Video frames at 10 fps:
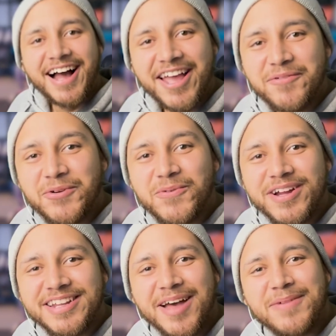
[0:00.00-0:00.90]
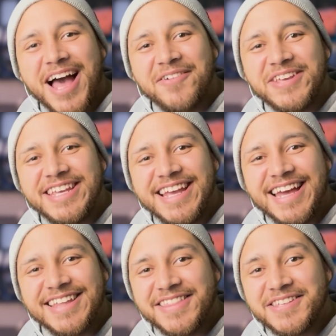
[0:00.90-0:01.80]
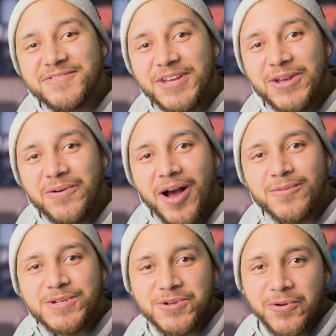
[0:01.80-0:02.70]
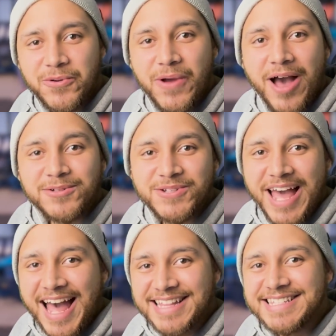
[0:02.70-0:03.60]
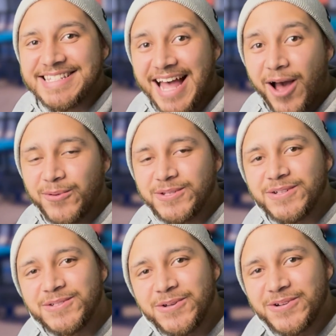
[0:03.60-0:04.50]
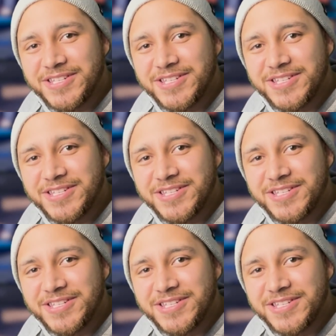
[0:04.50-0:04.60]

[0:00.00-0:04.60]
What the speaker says: Hi everyone, I'm Javi, and in this video I will show you how to add sound to your